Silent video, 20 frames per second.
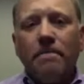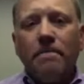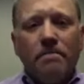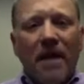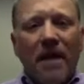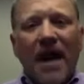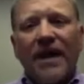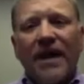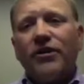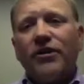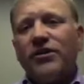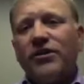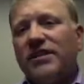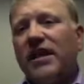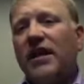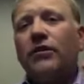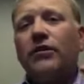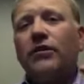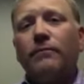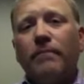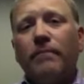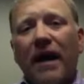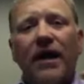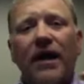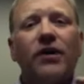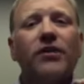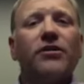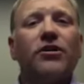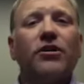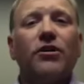Buyer, seller,
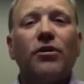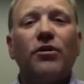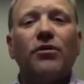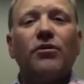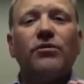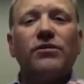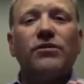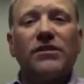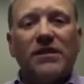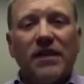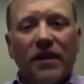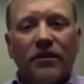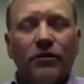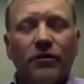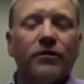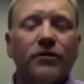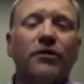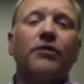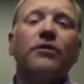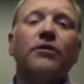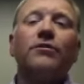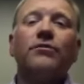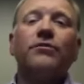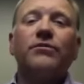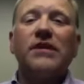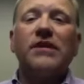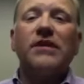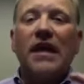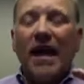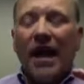buyer, closed, seller,
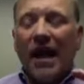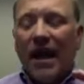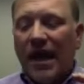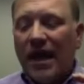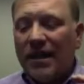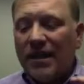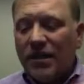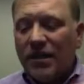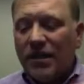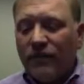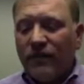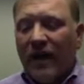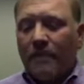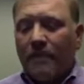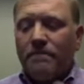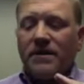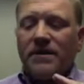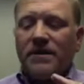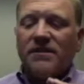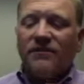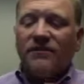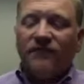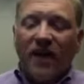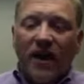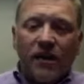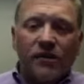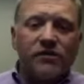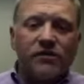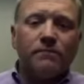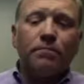closed, and then you've got business
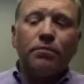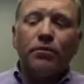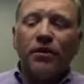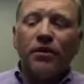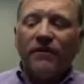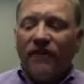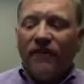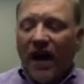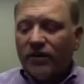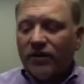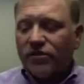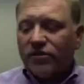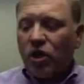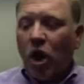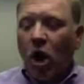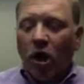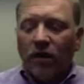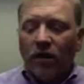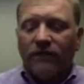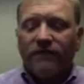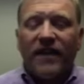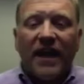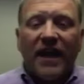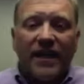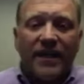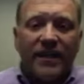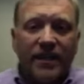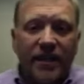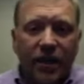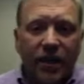files, employee files, and all of
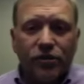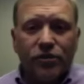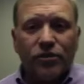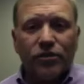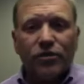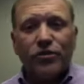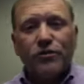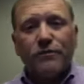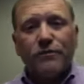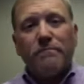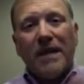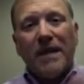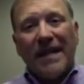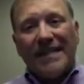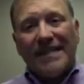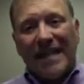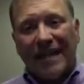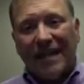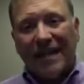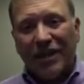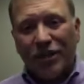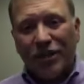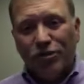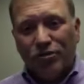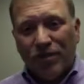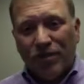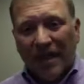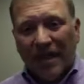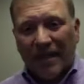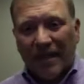that in there so that you're maintaining and
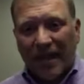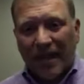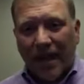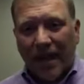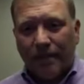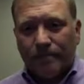tracking that.